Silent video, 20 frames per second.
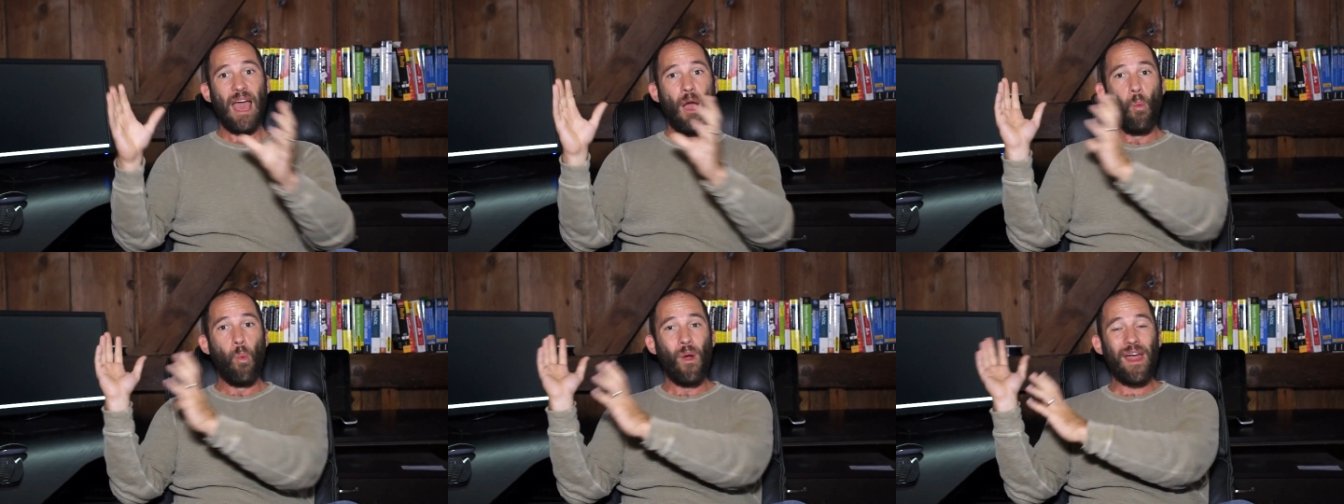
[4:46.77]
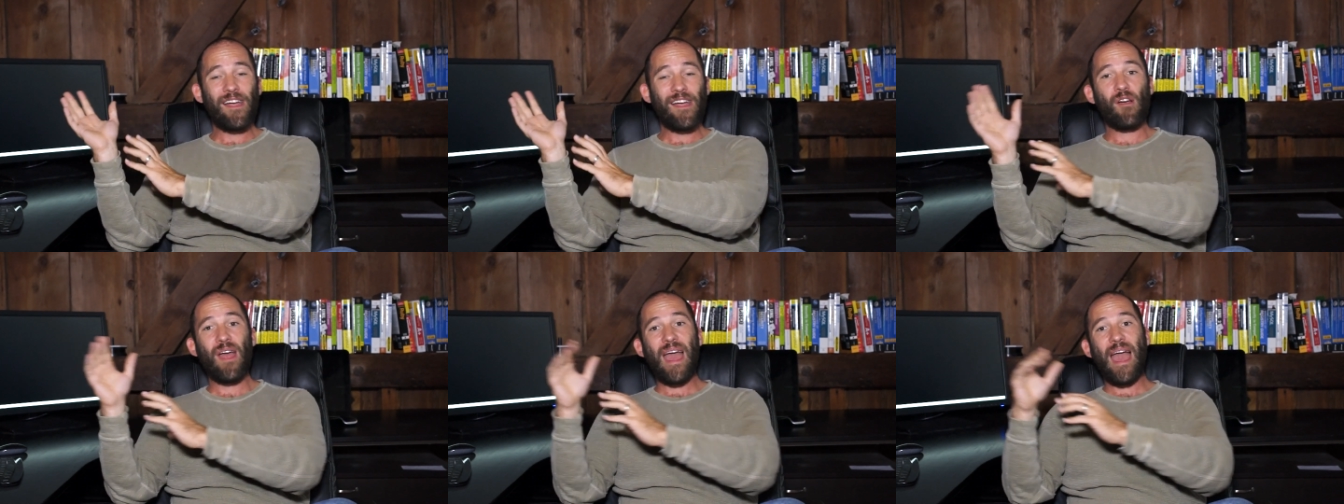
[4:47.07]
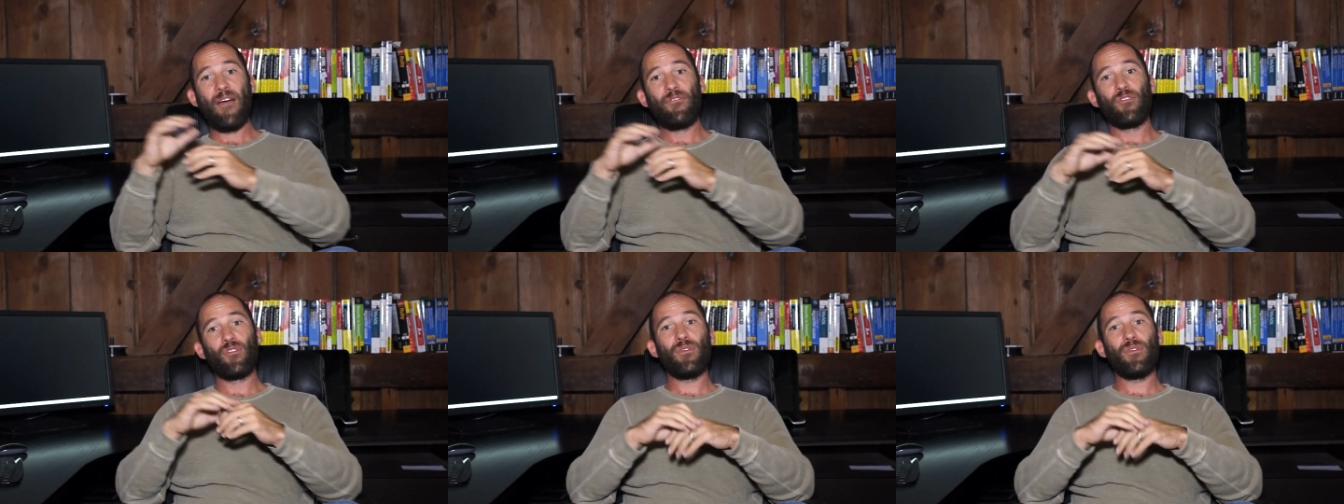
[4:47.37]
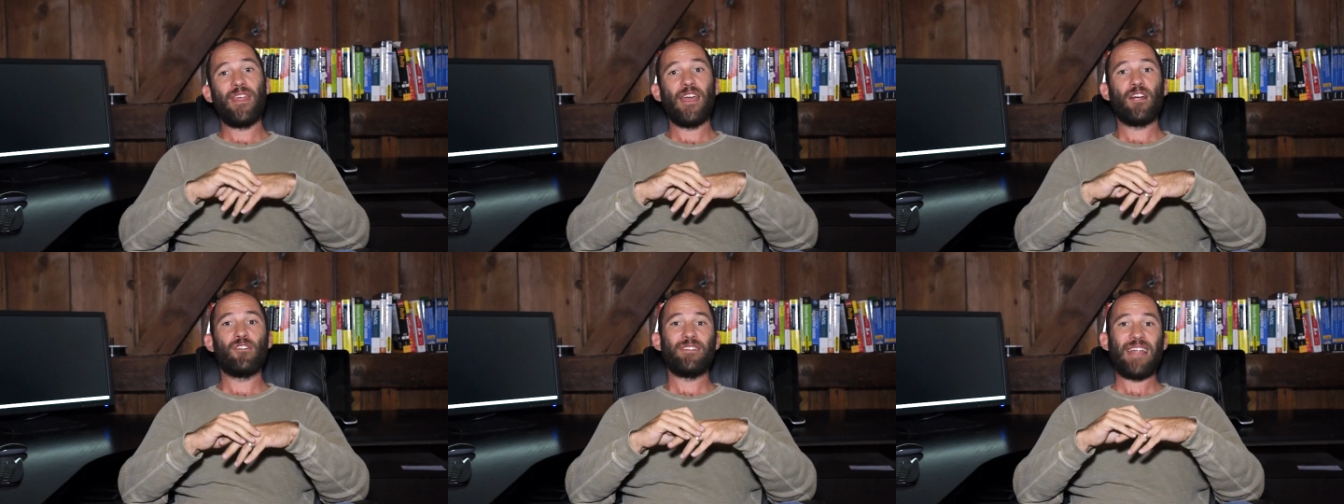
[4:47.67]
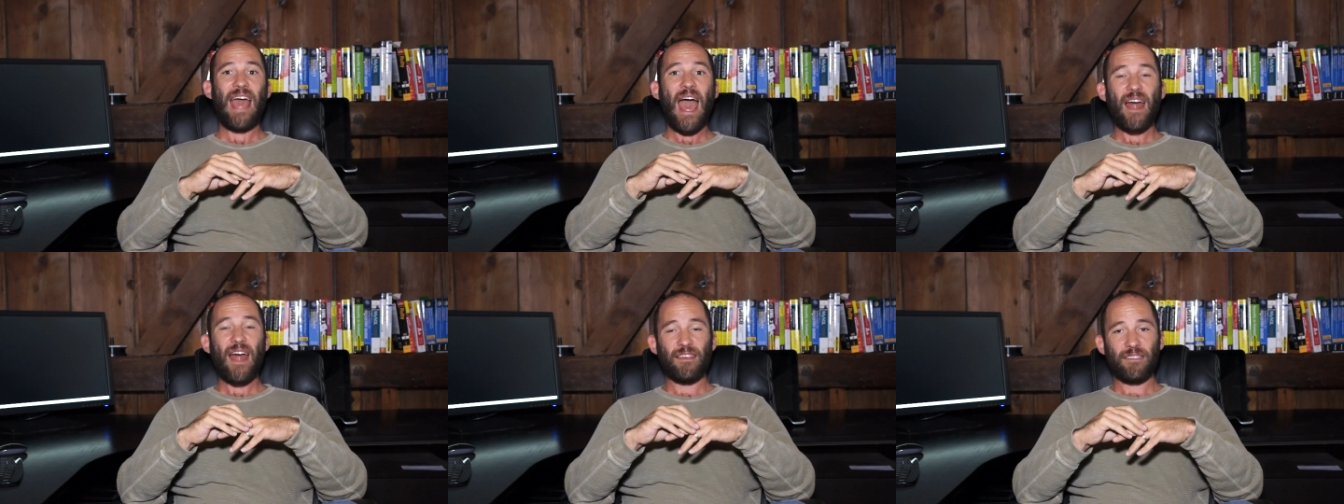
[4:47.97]
wherever their
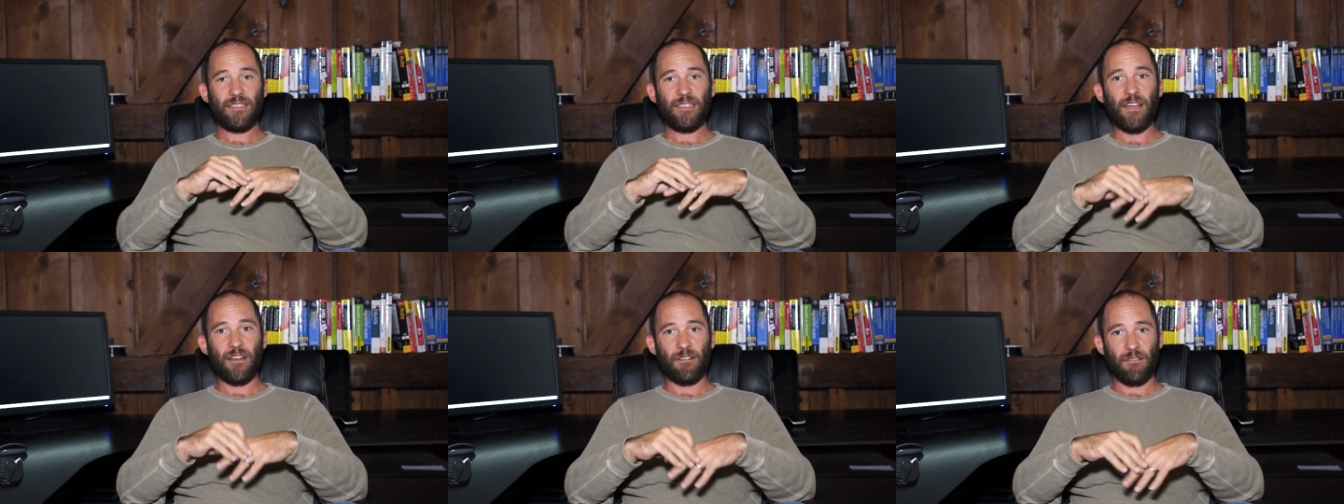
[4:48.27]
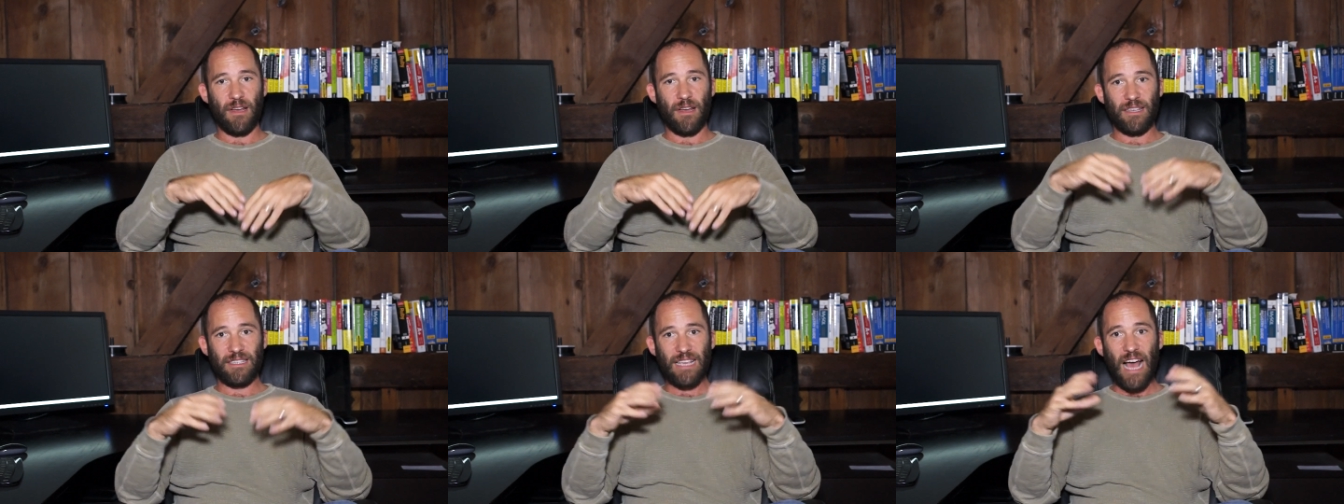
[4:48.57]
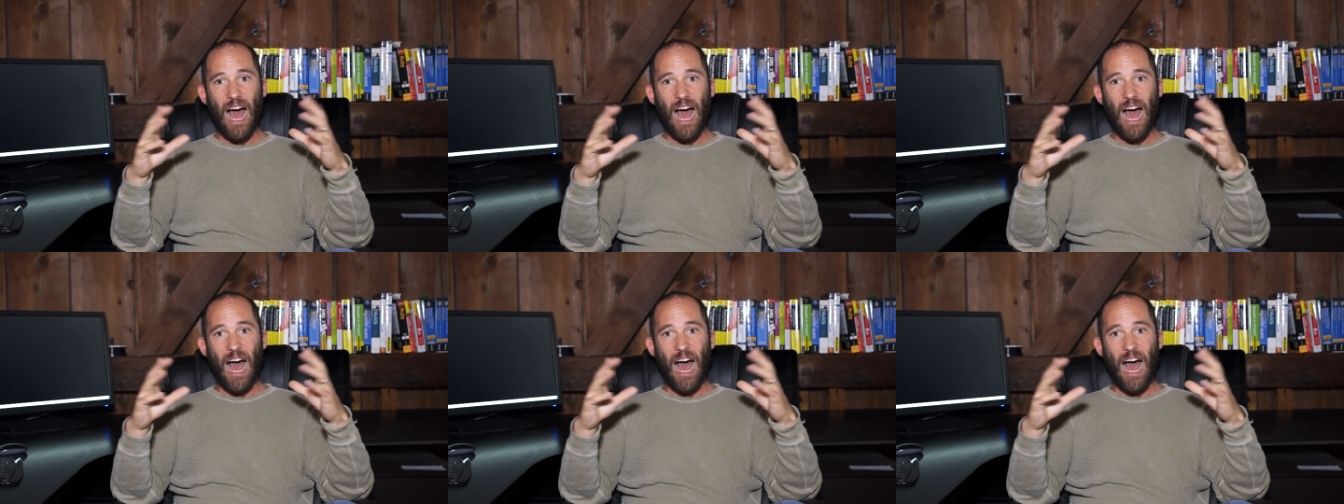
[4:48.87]
data center is.